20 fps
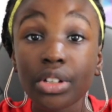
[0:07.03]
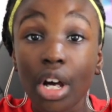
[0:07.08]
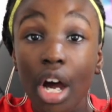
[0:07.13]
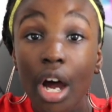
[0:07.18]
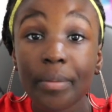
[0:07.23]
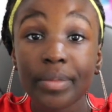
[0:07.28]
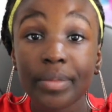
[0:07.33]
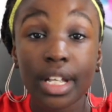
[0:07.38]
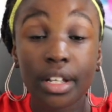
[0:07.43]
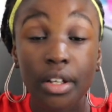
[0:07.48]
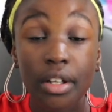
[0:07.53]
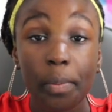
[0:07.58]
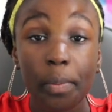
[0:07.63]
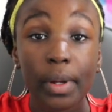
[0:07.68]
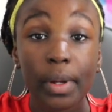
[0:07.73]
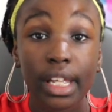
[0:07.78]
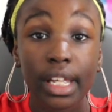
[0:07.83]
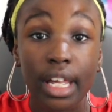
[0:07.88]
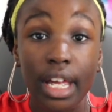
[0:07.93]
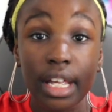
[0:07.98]
update your
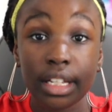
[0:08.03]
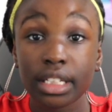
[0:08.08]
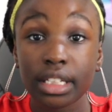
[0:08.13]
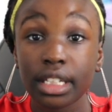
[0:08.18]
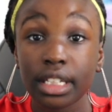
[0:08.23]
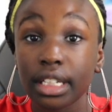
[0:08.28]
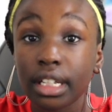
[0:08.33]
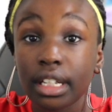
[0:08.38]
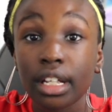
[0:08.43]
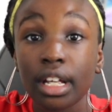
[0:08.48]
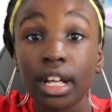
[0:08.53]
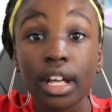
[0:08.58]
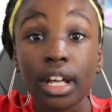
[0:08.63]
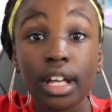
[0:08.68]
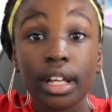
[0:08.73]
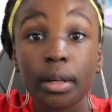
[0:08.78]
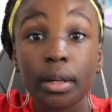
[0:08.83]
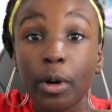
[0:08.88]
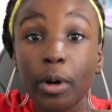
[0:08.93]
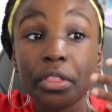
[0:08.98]
PKXD
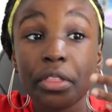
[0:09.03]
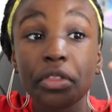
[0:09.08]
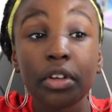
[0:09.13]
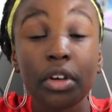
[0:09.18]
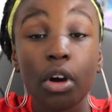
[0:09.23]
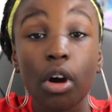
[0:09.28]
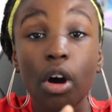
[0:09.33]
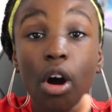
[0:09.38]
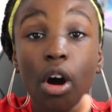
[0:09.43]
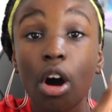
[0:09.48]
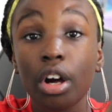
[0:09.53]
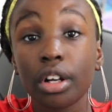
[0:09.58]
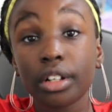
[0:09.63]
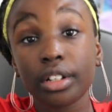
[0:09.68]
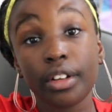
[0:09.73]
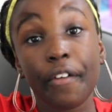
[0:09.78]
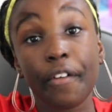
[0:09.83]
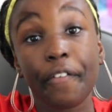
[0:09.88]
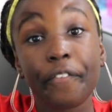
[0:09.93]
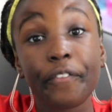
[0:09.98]
whether you're on your
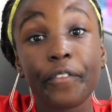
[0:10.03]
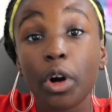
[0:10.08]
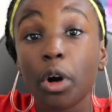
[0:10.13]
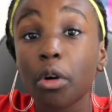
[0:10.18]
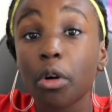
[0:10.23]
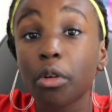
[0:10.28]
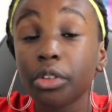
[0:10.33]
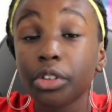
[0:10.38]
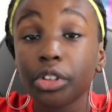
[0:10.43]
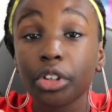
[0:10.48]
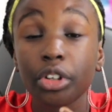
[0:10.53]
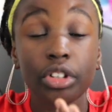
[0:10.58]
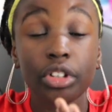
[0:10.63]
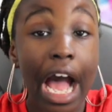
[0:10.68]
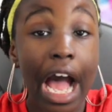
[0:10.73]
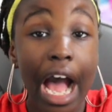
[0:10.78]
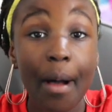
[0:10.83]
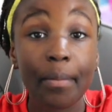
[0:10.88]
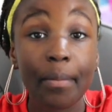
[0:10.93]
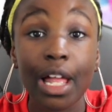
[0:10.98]
phone, your
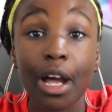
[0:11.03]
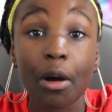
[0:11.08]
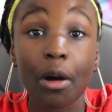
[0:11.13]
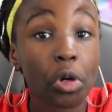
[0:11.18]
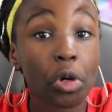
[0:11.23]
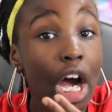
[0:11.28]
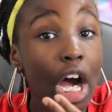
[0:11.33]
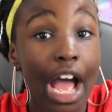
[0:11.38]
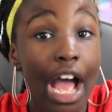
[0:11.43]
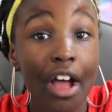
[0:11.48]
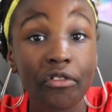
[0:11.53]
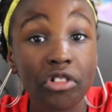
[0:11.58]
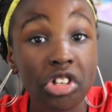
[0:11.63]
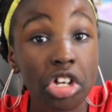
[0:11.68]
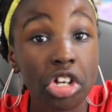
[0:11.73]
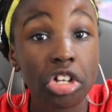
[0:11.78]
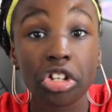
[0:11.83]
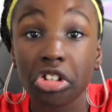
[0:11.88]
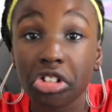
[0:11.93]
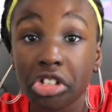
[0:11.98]
tablet, whatever you're
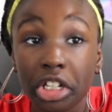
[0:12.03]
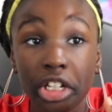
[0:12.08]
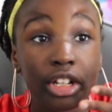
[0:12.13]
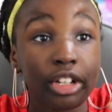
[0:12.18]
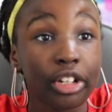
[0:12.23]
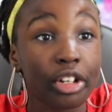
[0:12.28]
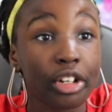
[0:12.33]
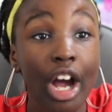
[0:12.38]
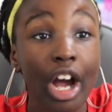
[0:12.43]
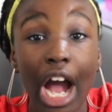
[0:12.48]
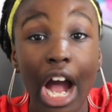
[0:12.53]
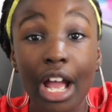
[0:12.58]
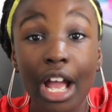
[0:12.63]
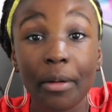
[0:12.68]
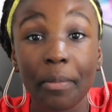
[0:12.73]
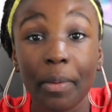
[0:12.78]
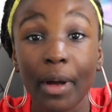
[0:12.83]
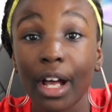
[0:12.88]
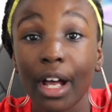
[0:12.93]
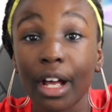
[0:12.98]
using, your
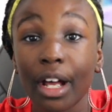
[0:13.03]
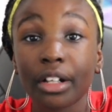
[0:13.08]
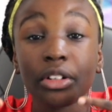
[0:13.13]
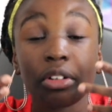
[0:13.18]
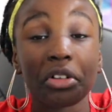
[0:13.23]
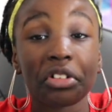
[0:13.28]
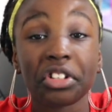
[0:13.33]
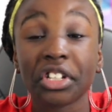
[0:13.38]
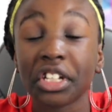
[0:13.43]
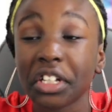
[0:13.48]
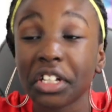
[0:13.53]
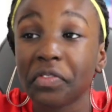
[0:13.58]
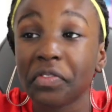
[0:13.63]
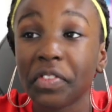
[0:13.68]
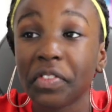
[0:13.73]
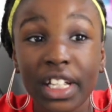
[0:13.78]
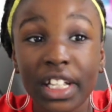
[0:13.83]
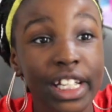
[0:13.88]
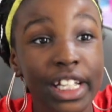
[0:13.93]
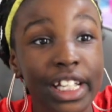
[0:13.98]
iPad, your
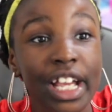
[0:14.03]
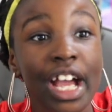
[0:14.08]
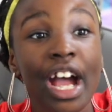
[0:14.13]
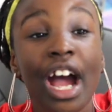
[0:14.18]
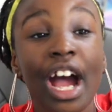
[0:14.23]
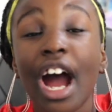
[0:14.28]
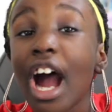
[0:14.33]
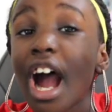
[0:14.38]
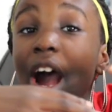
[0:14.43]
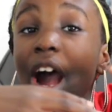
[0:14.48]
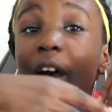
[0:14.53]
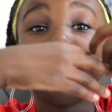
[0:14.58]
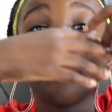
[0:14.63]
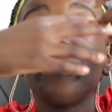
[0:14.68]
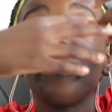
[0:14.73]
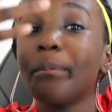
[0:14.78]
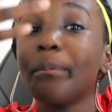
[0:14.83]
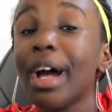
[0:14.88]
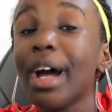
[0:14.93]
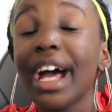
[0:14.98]
TV,
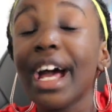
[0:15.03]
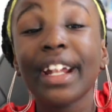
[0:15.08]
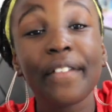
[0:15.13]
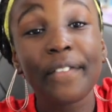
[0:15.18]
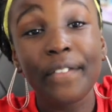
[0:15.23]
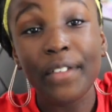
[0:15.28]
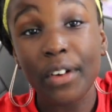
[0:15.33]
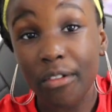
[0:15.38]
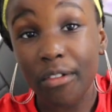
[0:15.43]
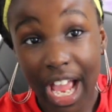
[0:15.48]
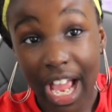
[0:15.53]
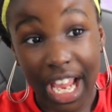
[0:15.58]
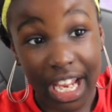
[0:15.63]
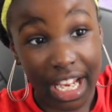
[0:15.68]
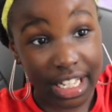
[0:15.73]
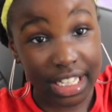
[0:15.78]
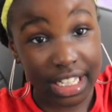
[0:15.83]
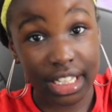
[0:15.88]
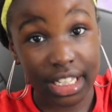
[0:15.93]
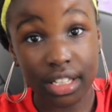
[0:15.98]
many
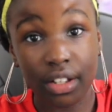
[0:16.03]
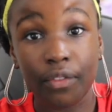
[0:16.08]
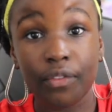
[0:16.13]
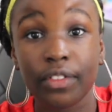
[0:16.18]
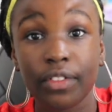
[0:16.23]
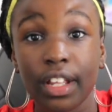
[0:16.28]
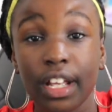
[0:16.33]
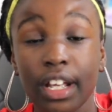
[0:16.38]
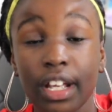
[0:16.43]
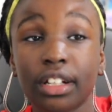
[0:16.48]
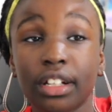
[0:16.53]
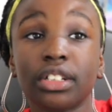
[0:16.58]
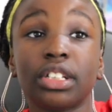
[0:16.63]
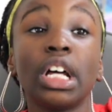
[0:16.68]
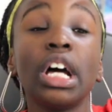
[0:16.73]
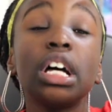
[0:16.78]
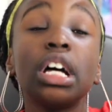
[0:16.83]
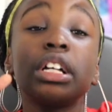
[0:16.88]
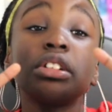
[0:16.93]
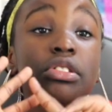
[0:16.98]
varieties of things.
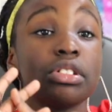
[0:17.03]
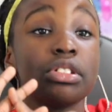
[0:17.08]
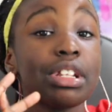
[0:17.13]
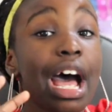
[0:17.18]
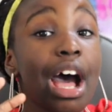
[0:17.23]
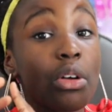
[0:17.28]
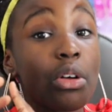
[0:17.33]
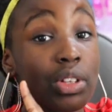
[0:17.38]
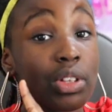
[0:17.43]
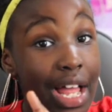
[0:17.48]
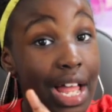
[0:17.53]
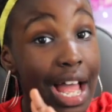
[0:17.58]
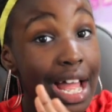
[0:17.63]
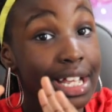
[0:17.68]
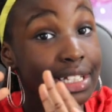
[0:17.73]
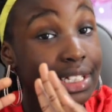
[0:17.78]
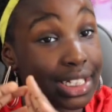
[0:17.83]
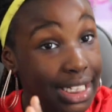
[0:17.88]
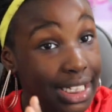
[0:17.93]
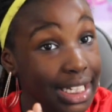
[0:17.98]
So now
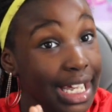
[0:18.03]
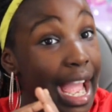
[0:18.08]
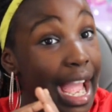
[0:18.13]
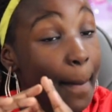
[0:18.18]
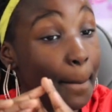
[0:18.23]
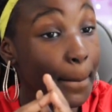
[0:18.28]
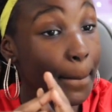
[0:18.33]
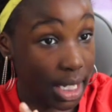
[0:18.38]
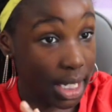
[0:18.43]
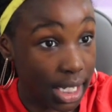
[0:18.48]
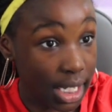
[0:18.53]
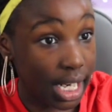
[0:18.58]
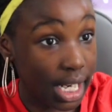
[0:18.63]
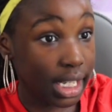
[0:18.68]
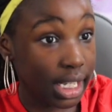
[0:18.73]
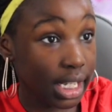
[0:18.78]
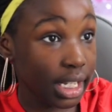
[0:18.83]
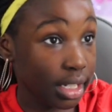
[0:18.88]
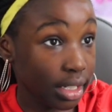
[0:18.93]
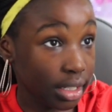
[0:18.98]
let's get
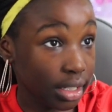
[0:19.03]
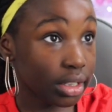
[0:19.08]
playing.